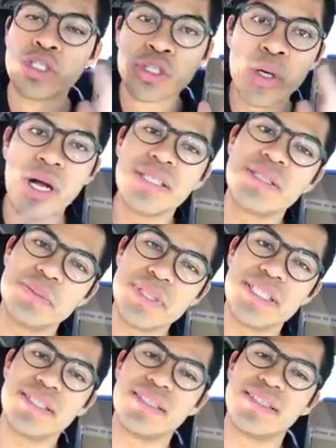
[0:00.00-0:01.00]
Trust
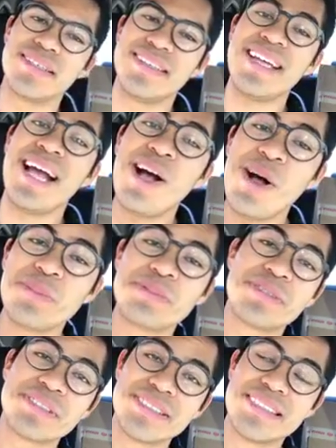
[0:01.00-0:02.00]
me, it
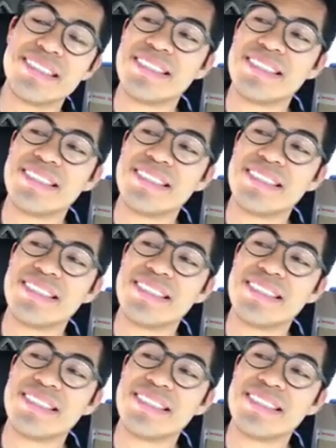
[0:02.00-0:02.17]
helps.